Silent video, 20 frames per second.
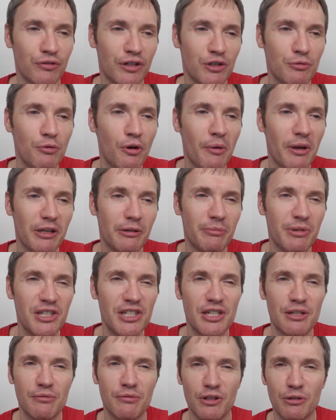It's more about the
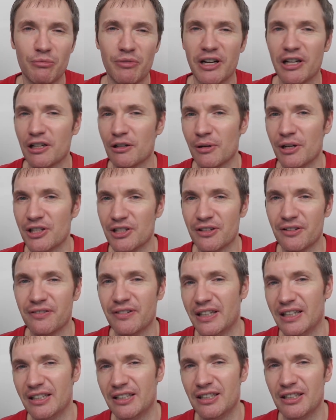biscuit with the Breakaways, I
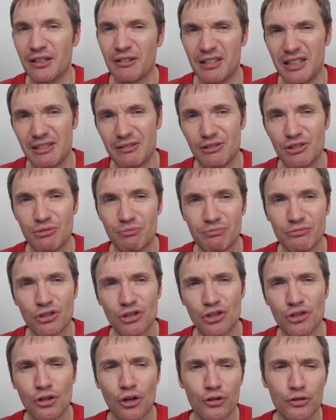think, you know, and it's
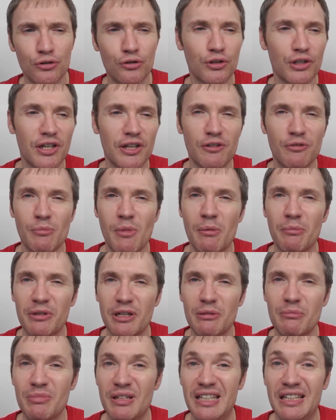just not as good as I remembered
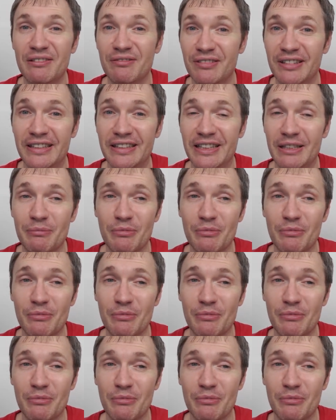it being really.